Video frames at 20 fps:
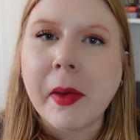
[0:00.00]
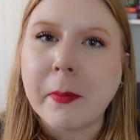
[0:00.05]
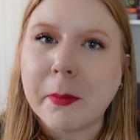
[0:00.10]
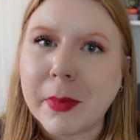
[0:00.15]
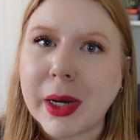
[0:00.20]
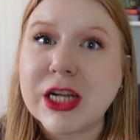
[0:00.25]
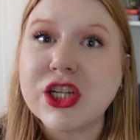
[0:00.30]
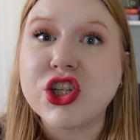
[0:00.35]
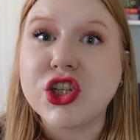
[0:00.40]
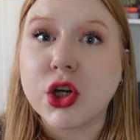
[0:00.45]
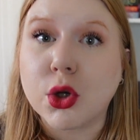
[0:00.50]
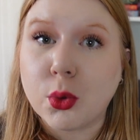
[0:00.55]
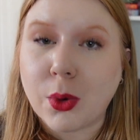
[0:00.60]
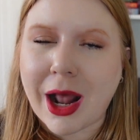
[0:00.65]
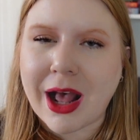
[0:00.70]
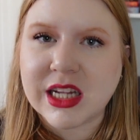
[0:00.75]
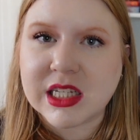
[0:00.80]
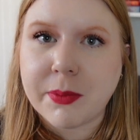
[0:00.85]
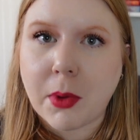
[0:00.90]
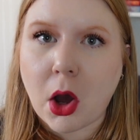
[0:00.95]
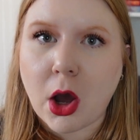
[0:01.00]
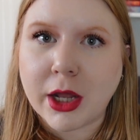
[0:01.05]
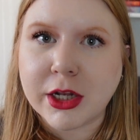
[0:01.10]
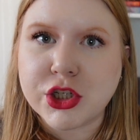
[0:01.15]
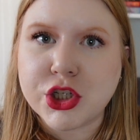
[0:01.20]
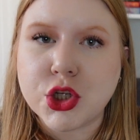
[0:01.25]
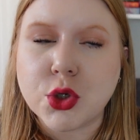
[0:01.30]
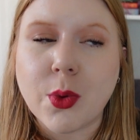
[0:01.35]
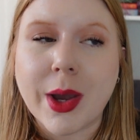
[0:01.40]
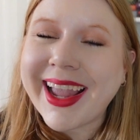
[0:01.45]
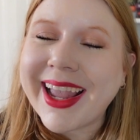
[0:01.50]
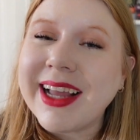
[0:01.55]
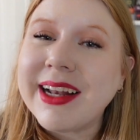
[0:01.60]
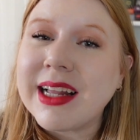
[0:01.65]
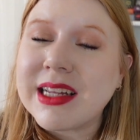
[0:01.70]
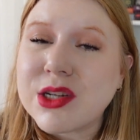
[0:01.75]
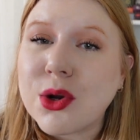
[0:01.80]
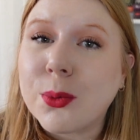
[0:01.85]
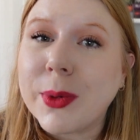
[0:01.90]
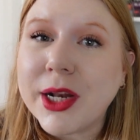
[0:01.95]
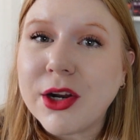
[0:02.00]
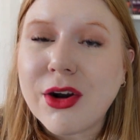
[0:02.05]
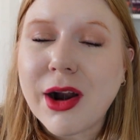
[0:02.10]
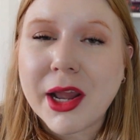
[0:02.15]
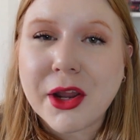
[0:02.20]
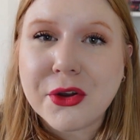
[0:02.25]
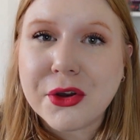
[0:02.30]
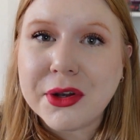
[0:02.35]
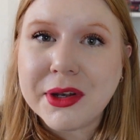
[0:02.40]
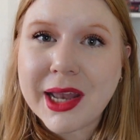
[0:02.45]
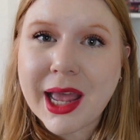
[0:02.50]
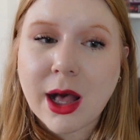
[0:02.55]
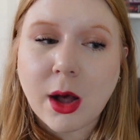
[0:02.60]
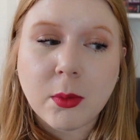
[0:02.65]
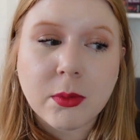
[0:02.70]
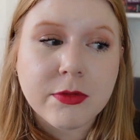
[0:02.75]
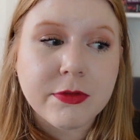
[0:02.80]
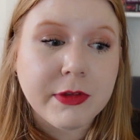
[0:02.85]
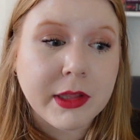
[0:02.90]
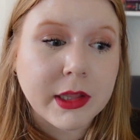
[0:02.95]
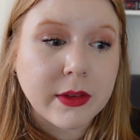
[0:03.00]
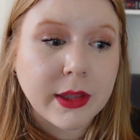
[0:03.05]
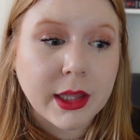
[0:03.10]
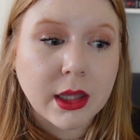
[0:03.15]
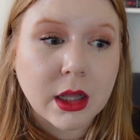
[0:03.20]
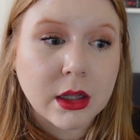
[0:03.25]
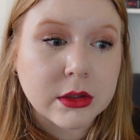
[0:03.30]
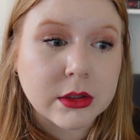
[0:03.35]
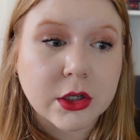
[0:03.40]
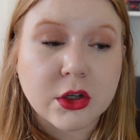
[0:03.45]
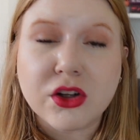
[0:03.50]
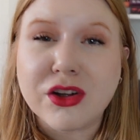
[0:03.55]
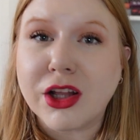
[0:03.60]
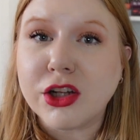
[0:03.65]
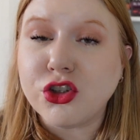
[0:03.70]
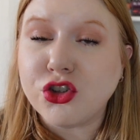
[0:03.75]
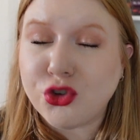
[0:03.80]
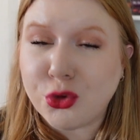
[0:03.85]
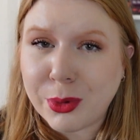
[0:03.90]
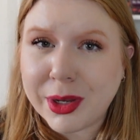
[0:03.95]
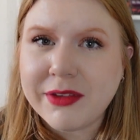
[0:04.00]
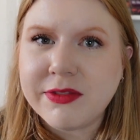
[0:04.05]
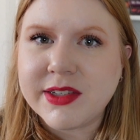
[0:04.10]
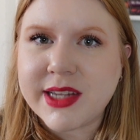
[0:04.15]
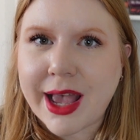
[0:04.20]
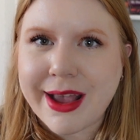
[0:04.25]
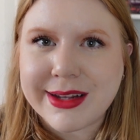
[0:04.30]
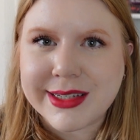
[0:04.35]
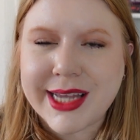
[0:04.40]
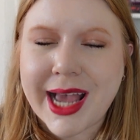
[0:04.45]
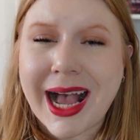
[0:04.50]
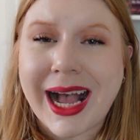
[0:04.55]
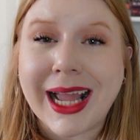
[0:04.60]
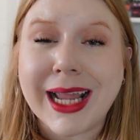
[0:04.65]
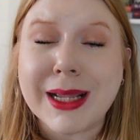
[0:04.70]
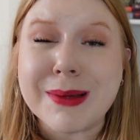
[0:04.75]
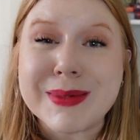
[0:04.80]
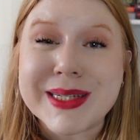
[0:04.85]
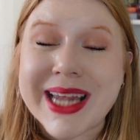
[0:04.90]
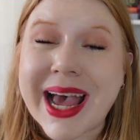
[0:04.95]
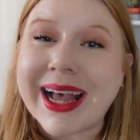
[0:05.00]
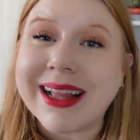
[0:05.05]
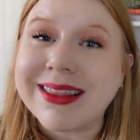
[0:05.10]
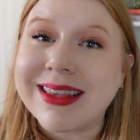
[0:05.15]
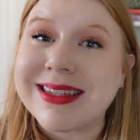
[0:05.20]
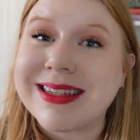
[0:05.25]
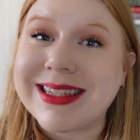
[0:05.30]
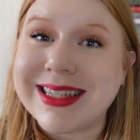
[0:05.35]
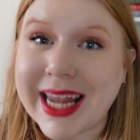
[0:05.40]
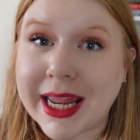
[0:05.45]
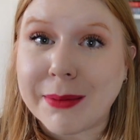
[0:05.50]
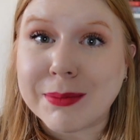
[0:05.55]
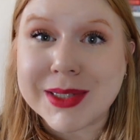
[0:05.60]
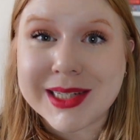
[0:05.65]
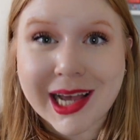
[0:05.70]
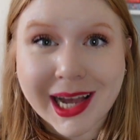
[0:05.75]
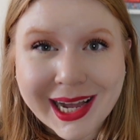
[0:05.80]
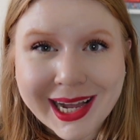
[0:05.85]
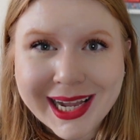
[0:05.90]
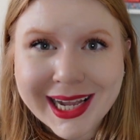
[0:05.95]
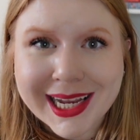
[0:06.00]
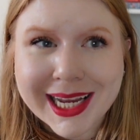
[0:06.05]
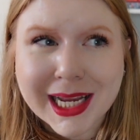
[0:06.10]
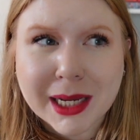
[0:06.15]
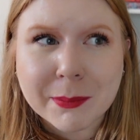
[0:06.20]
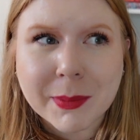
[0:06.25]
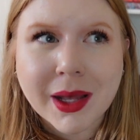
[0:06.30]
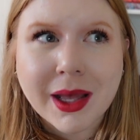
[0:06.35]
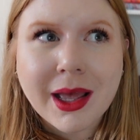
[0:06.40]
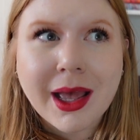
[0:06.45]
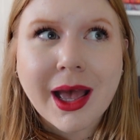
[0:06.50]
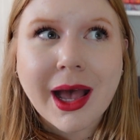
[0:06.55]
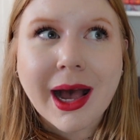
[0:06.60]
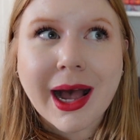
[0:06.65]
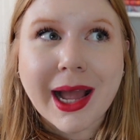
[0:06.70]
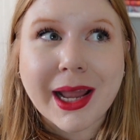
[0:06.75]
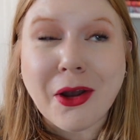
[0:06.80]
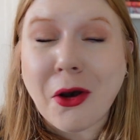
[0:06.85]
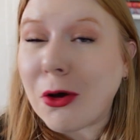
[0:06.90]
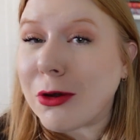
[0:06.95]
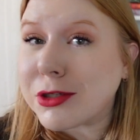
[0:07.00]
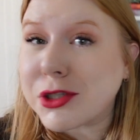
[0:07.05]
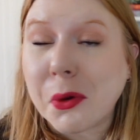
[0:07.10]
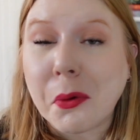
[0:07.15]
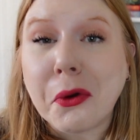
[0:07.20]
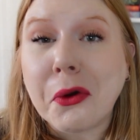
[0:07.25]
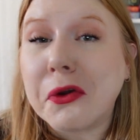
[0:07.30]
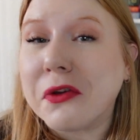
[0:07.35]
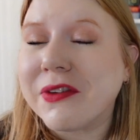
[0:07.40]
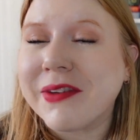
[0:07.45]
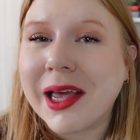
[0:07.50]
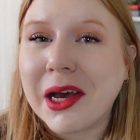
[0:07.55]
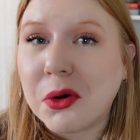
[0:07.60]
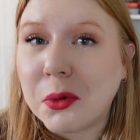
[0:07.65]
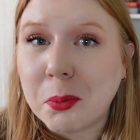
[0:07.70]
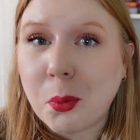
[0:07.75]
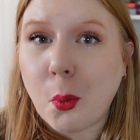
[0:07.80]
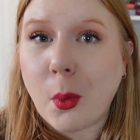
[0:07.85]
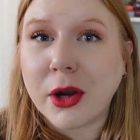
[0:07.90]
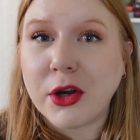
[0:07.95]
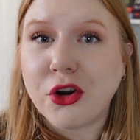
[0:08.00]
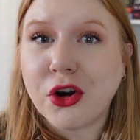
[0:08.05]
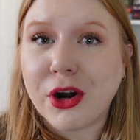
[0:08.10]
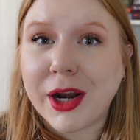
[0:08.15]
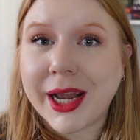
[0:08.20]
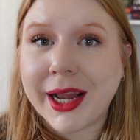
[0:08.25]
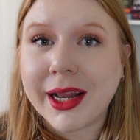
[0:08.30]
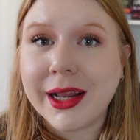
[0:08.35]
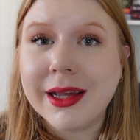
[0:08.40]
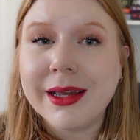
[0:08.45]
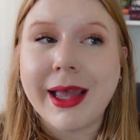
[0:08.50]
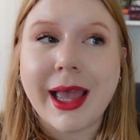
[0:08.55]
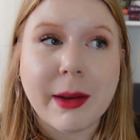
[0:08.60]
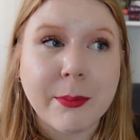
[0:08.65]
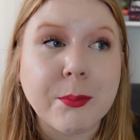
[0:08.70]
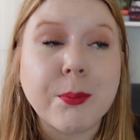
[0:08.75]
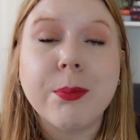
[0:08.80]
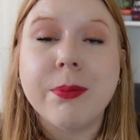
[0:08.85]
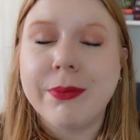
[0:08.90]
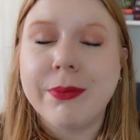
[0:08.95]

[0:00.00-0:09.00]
much to grasp onto. And as a reader, I couldn't help feeling a little adrift at times. At the same time, I also couldn't help wondering, and